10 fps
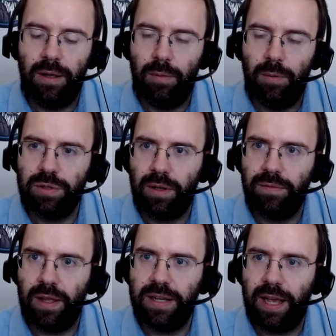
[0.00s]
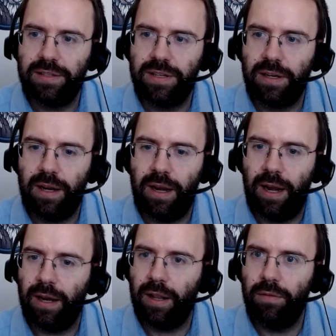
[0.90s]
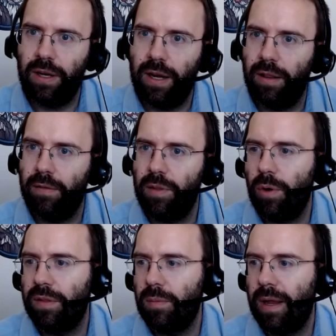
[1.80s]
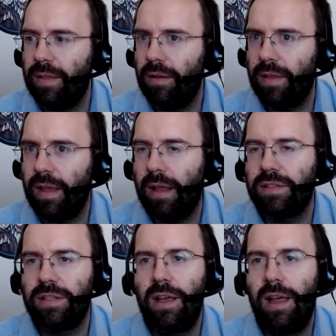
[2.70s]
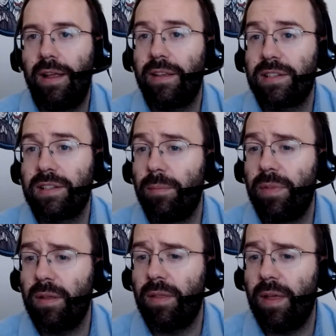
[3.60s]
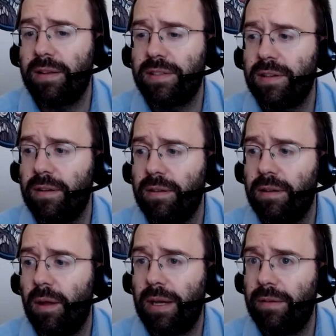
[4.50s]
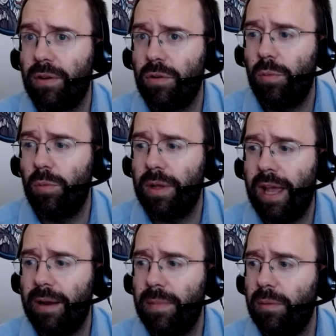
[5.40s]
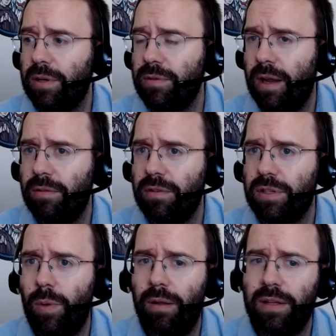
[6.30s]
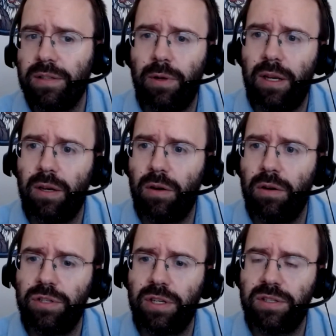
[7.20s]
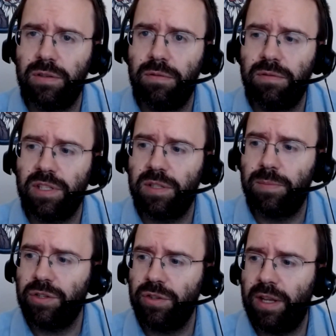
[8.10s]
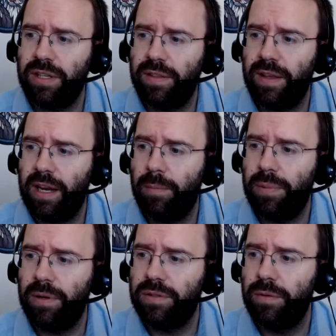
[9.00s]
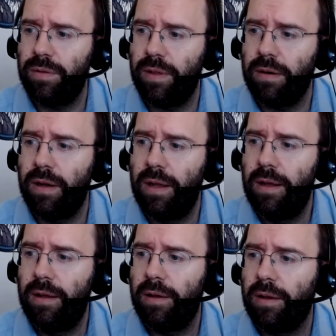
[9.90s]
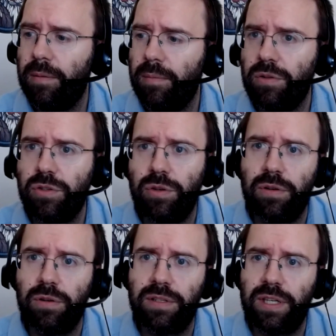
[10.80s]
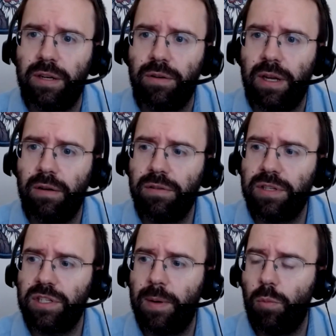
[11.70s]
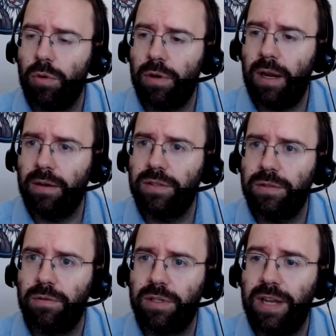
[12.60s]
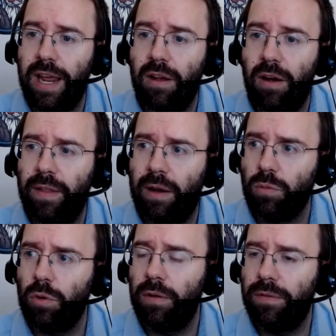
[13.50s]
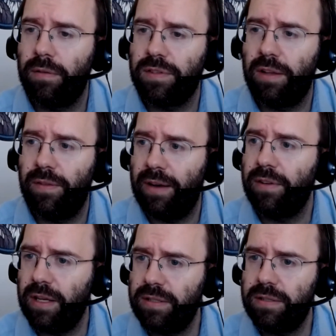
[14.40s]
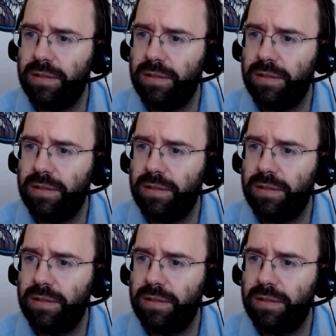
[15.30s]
Which is really fantastic. And I love the point that you made there at the end. And this is something that, even at Colby Academy, we try and do as well, is really encouraging students, especially as they get up into their junior and senior years, is to be working to take on that role of self-advocate.